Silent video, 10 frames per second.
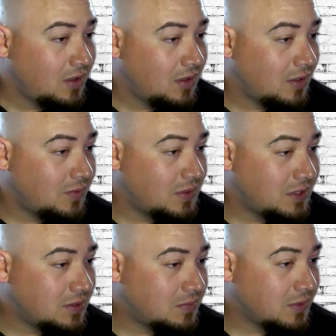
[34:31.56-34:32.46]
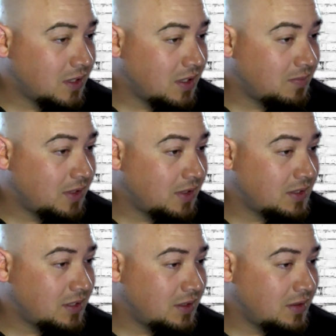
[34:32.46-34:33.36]
All right, we see some
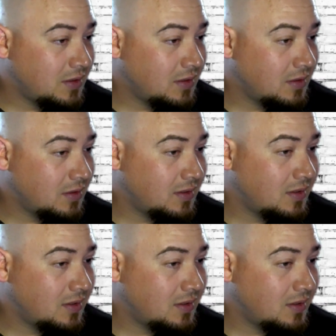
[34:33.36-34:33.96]
comments here.